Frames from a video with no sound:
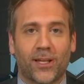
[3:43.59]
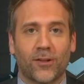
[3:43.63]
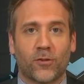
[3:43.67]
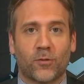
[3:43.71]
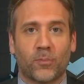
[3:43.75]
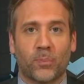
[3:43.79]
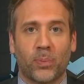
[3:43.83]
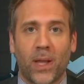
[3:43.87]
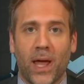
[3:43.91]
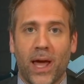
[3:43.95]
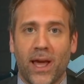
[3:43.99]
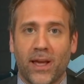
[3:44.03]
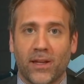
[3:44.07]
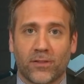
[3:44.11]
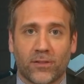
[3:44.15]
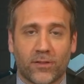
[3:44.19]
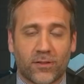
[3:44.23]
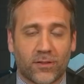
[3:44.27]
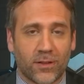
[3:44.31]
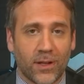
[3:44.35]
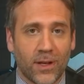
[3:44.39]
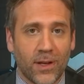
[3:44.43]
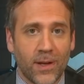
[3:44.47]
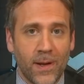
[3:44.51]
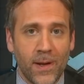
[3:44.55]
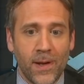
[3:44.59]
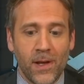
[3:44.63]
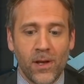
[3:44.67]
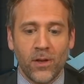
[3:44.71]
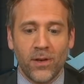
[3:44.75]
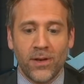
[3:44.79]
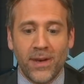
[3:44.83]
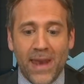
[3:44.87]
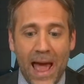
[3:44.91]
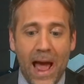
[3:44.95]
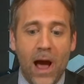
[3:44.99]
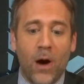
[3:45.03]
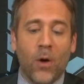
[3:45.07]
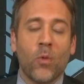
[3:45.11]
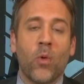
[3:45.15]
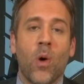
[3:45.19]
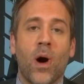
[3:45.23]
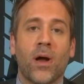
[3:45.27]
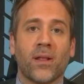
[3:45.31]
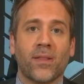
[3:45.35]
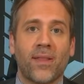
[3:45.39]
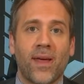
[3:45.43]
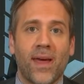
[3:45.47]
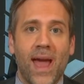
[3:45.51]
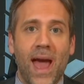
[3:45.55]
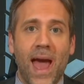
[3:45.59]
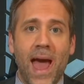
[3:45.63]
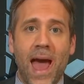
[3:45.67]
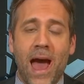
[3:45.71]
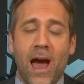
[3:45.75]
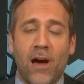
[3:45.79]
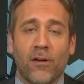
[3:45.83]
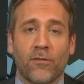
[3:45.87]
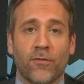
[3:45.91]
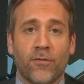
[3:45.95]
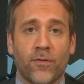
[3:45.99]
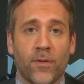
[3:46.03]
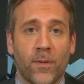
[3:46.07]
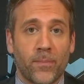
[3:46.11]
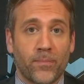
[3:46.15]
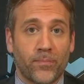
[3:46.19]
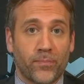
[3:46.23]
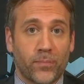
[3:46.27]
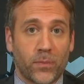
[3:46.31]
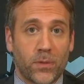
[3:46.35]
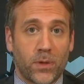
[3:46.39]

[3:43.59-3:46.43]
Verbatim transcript: his place. Now what do they have?